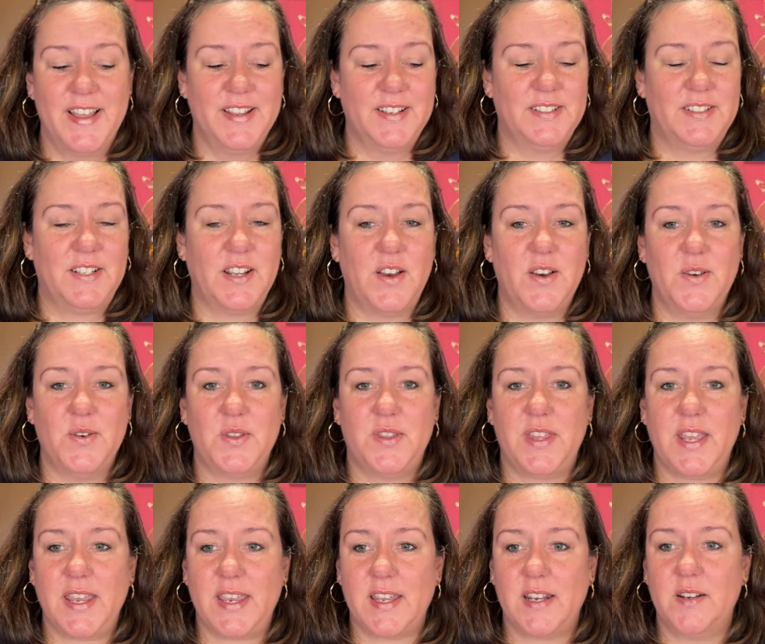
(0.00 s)
so
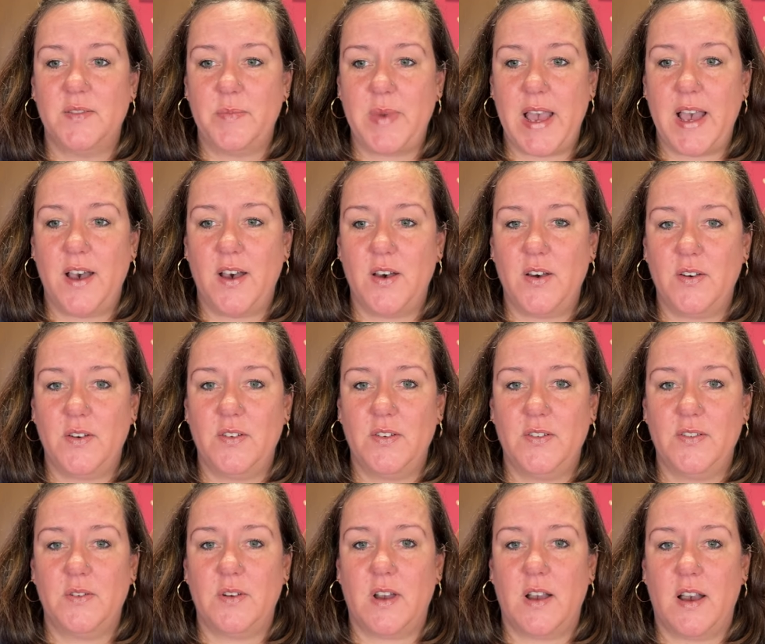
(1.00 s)
thinking about
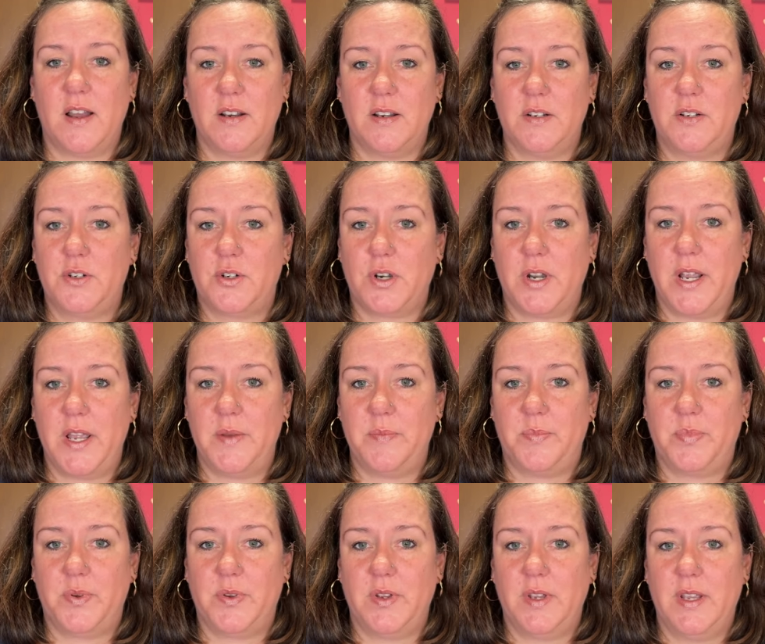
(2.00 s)
on a trip,